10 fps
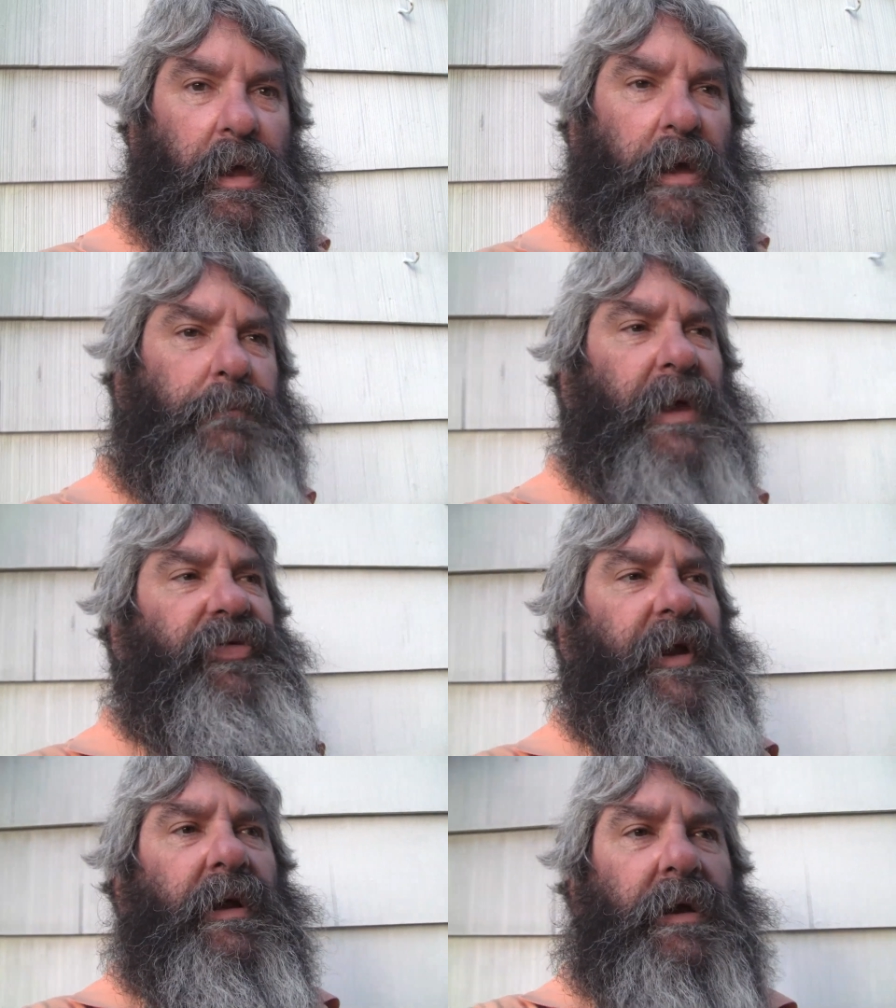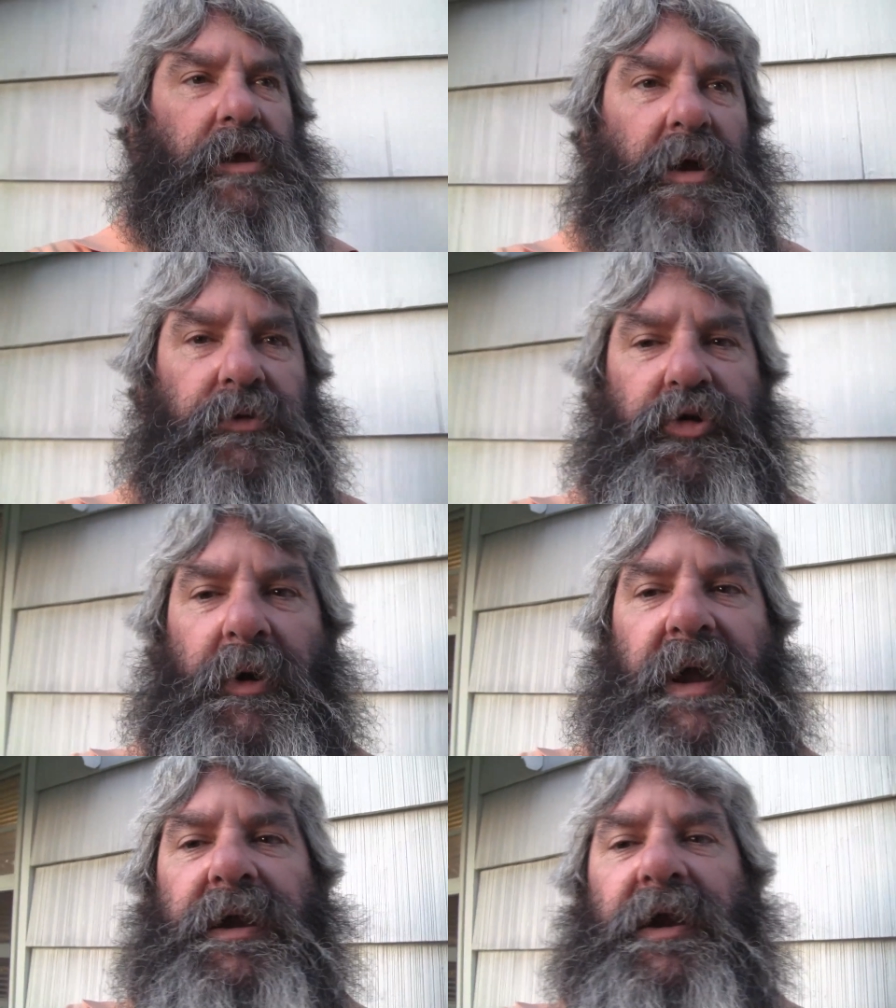I missed out a good
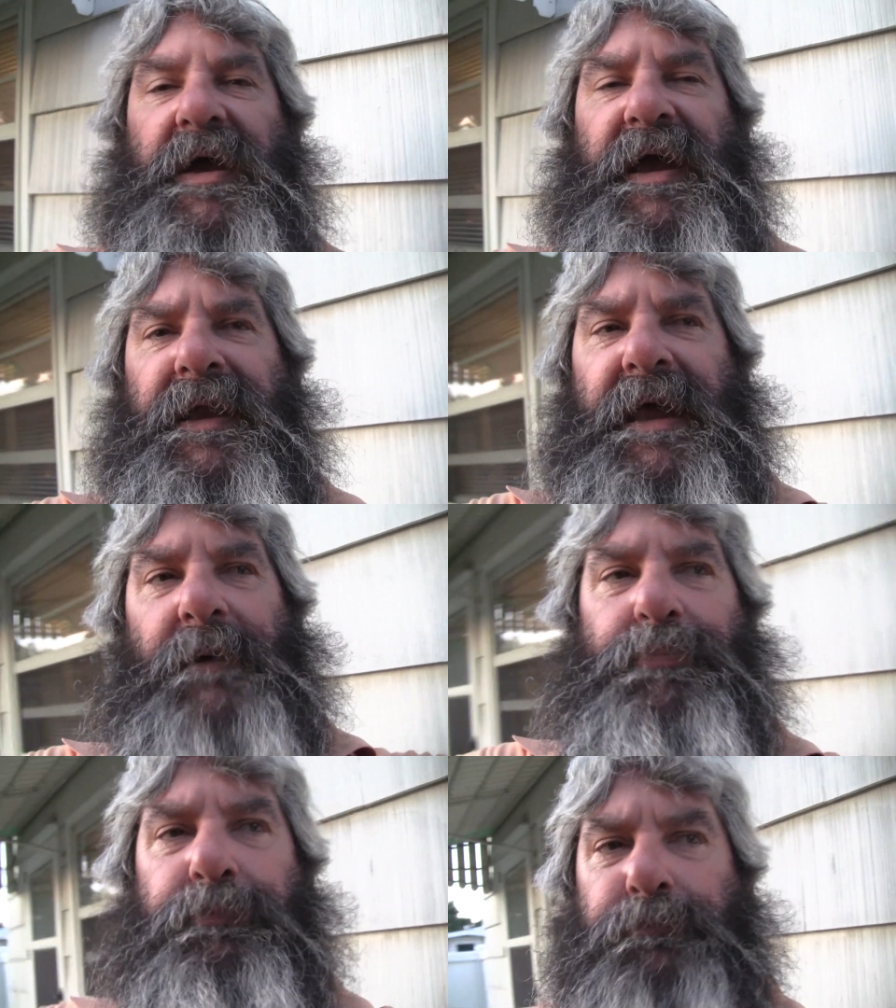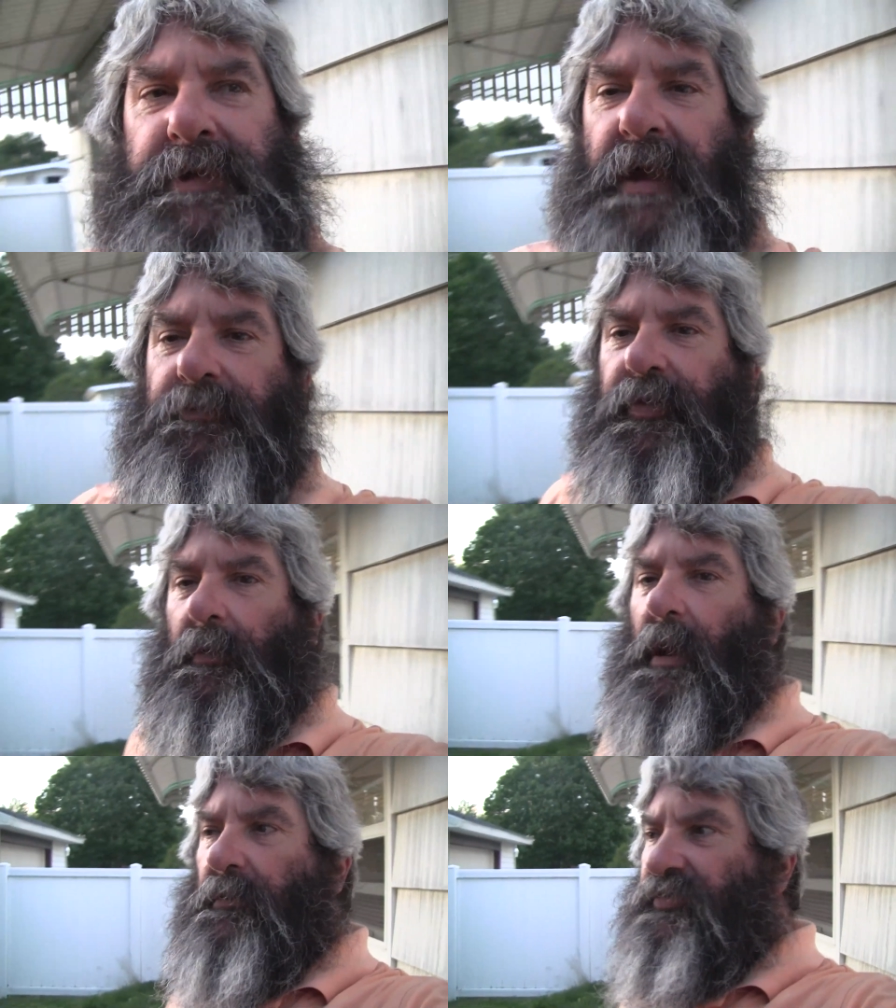train today that came
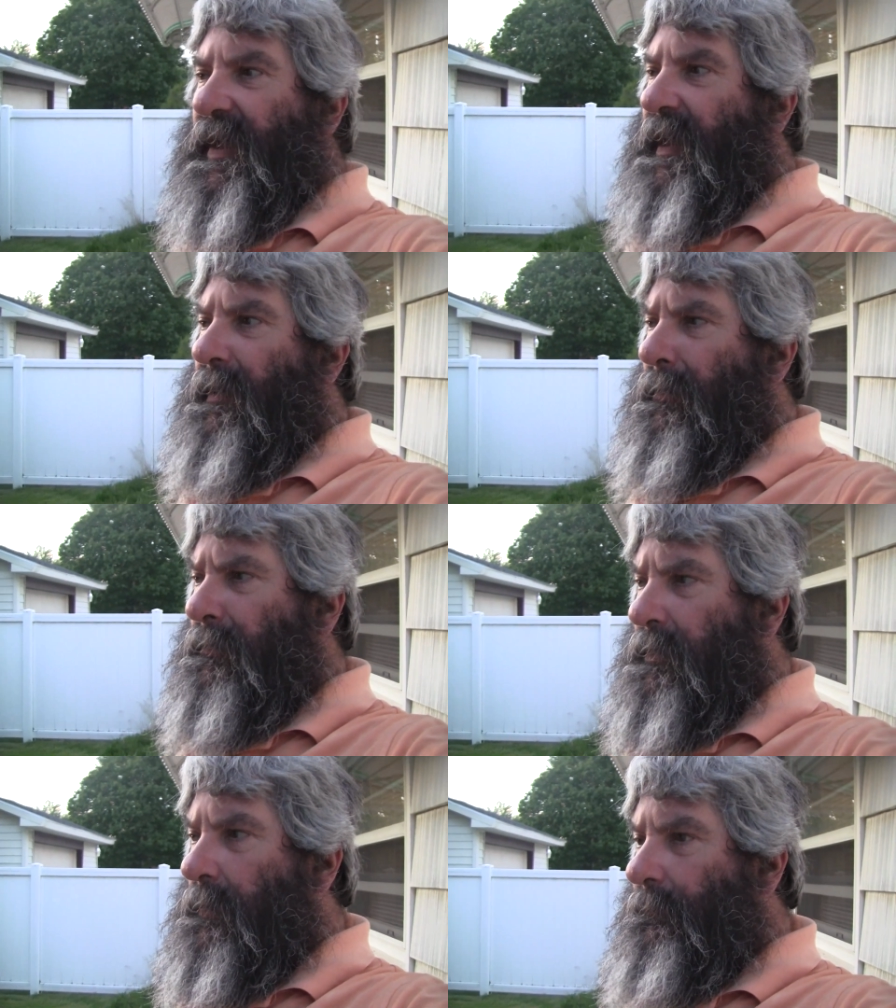through our town.